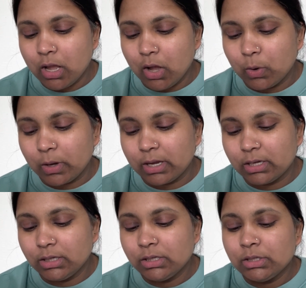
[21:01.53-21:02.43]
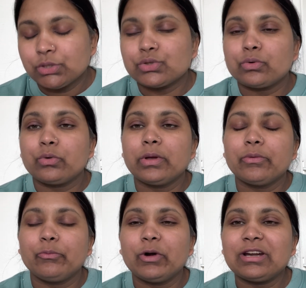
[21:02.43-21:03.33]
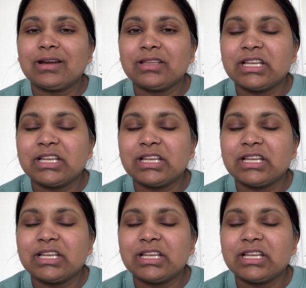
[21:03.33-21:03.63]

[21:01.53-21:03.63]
Okay, so what are the